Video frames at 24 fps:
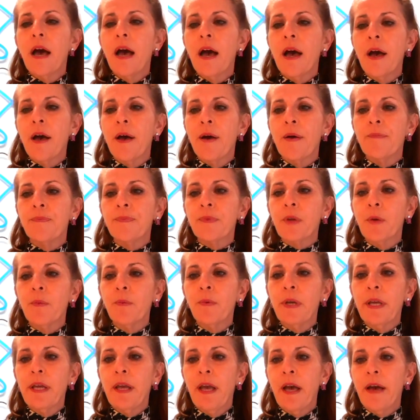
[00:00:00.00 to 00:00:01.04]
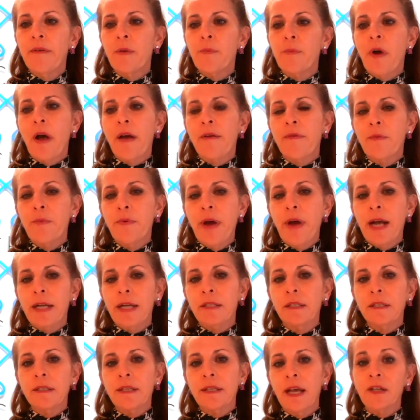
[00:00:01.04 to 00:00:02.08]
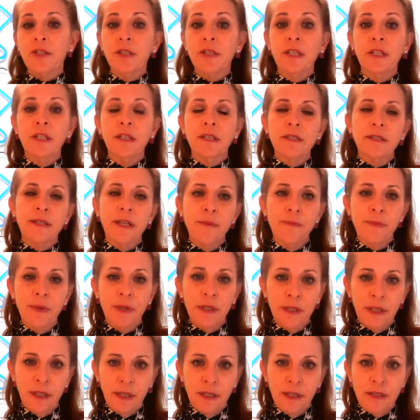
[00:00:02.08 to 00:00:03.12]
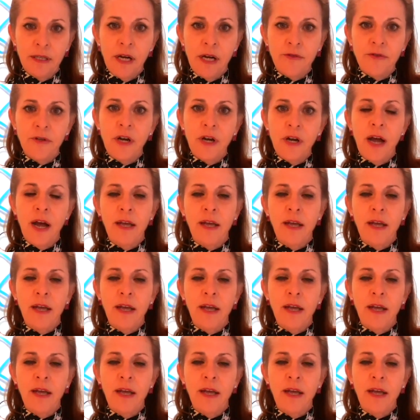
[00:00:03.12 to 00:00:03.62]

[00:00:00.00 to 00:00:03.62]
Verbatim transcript: Um, we have a private practice actually in the same building as Dr.